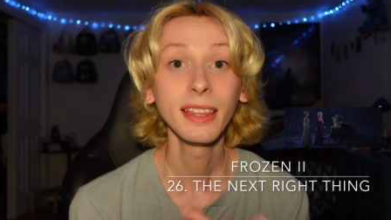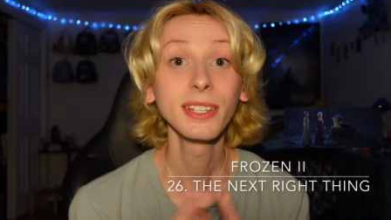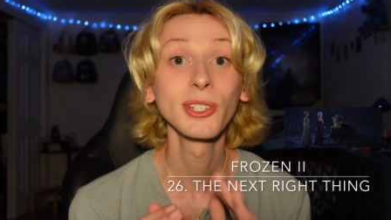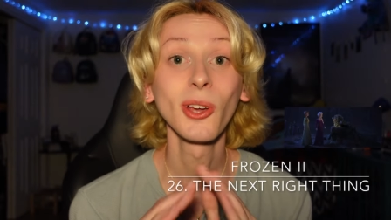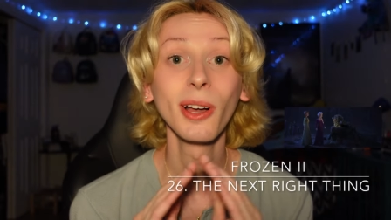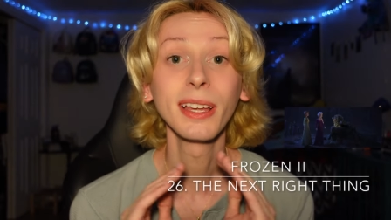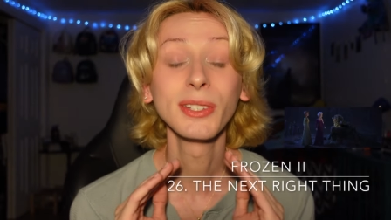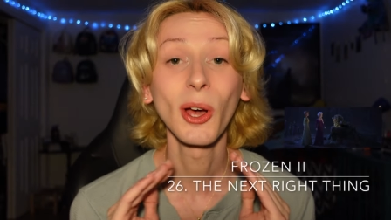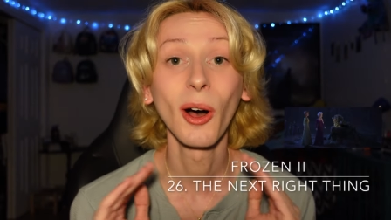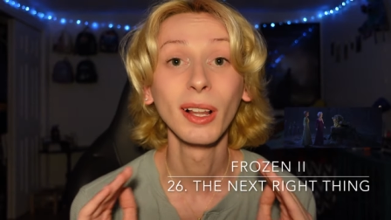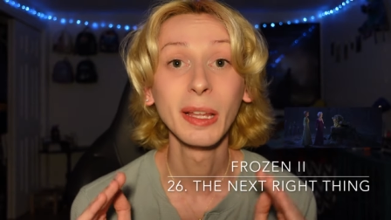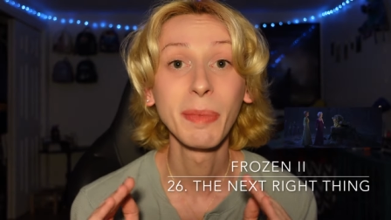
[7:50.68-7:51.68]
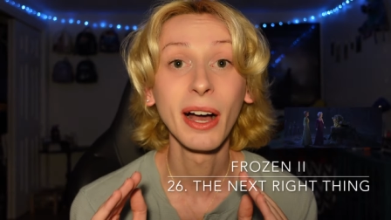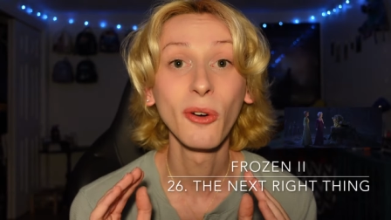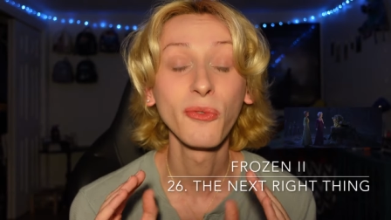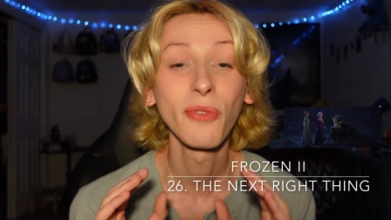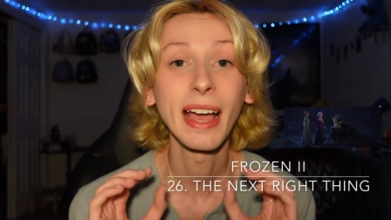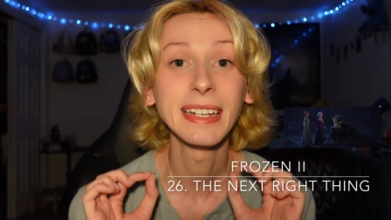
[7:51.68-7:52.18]
This song is all
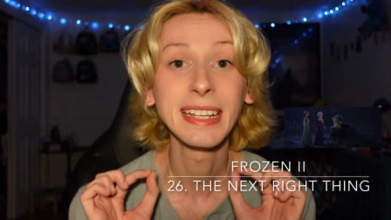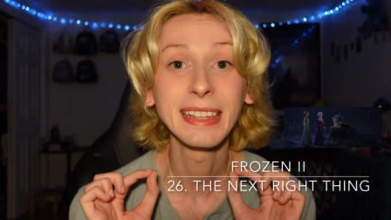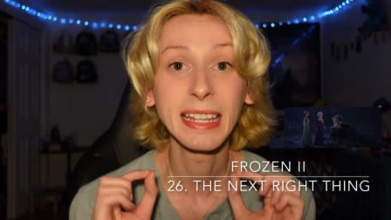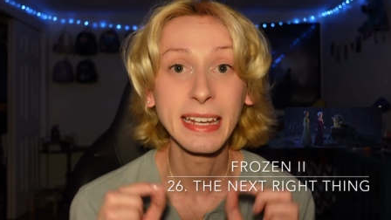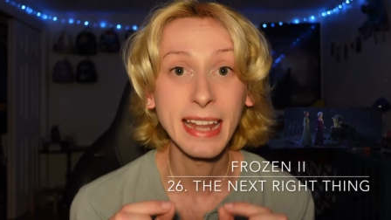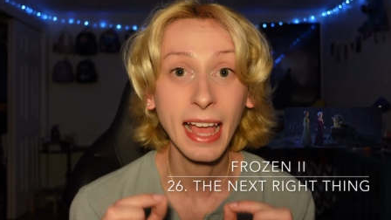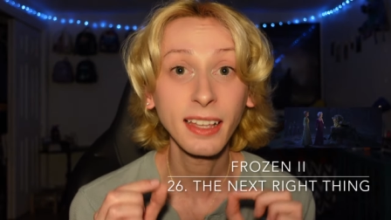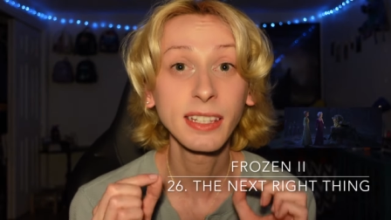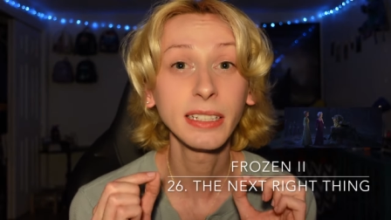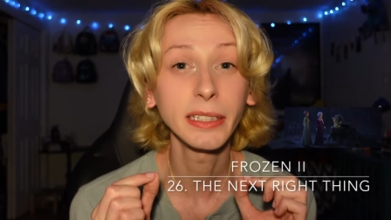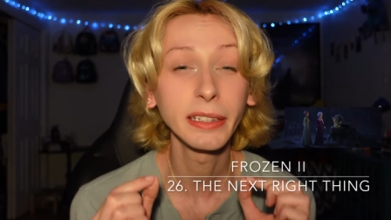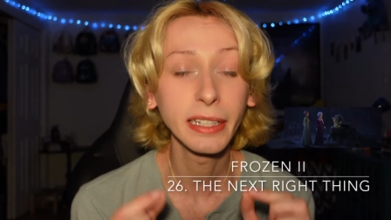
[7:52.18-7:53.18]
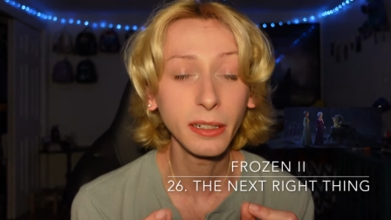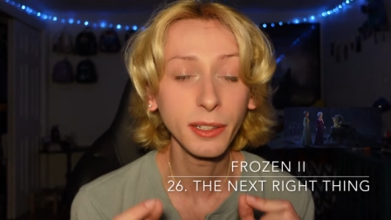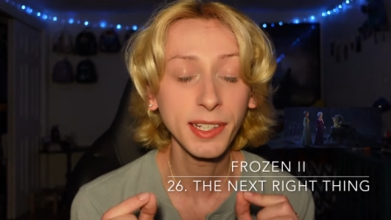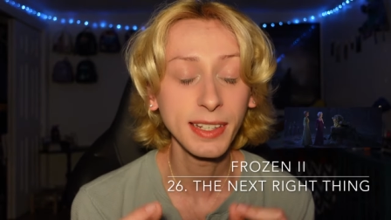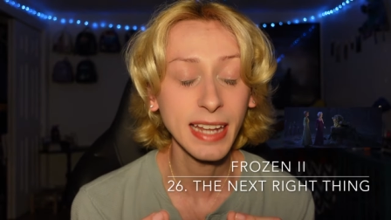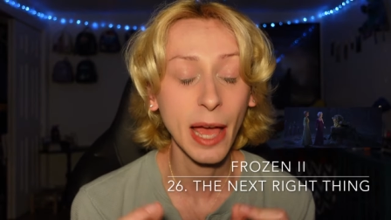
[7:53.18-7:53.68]
about finding the next little
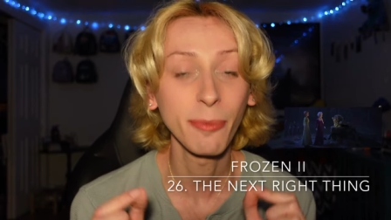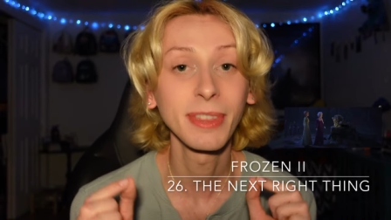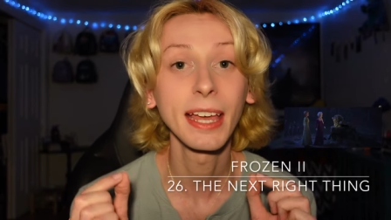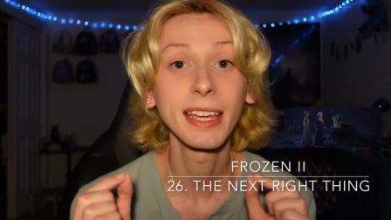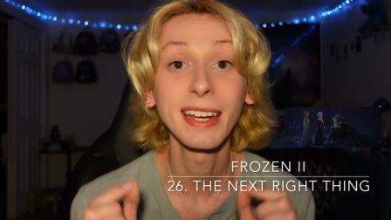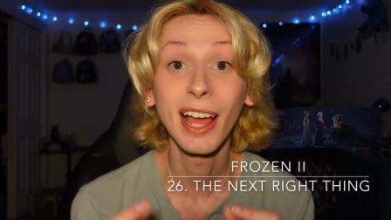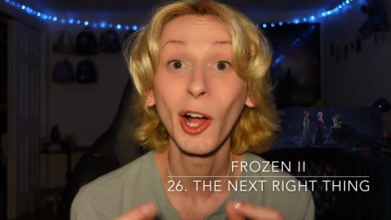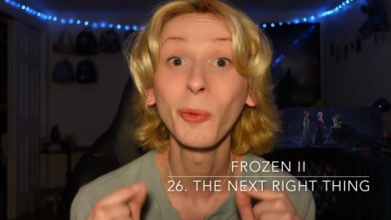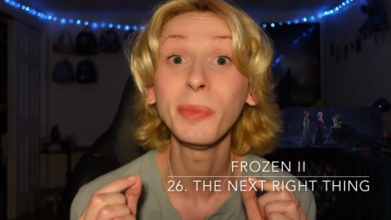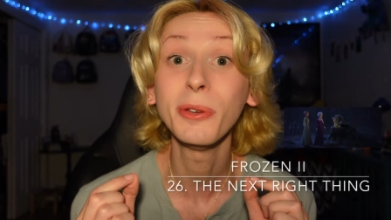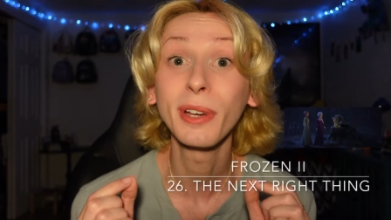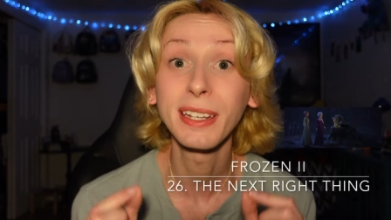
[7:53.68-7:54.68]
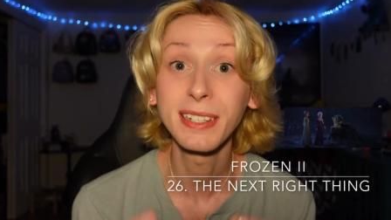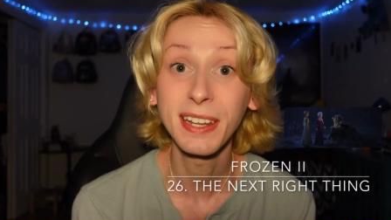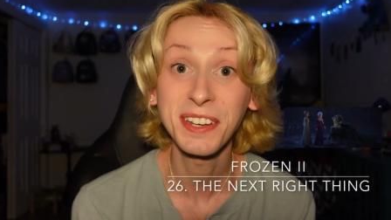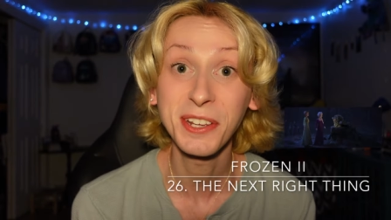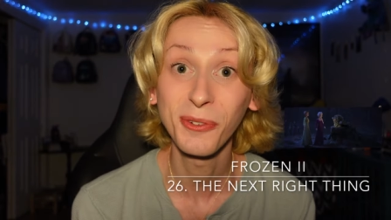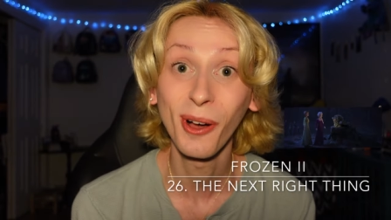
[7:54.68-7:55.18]
step that can help you
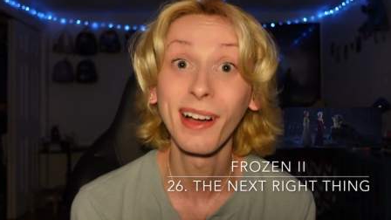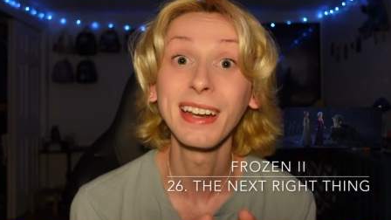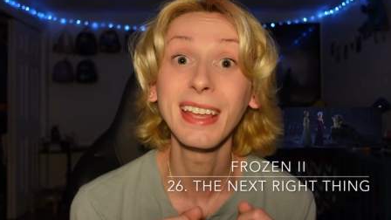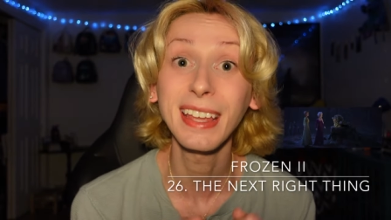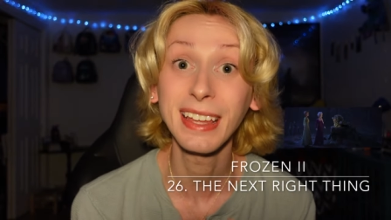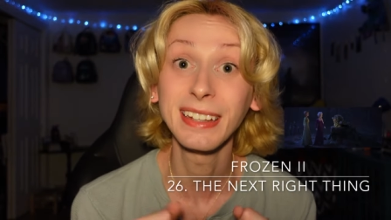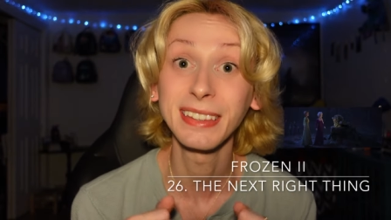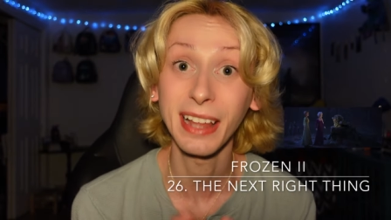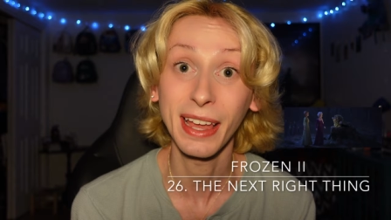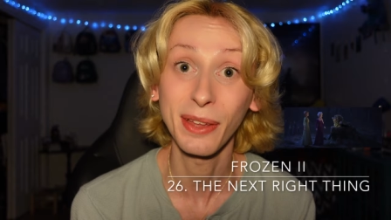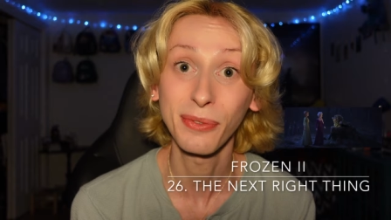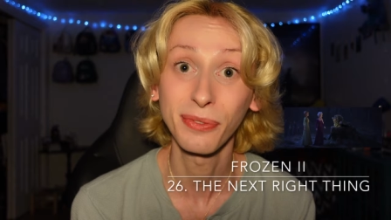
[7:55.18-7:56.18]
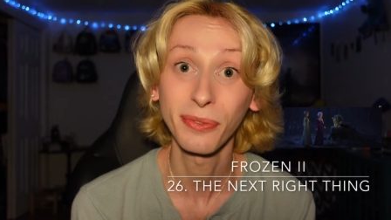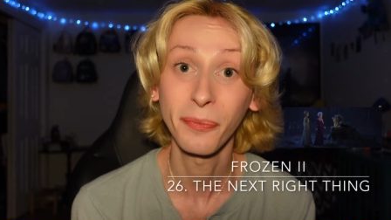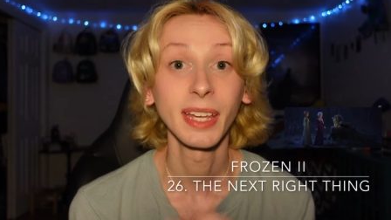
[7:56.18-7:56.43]
continue on in life,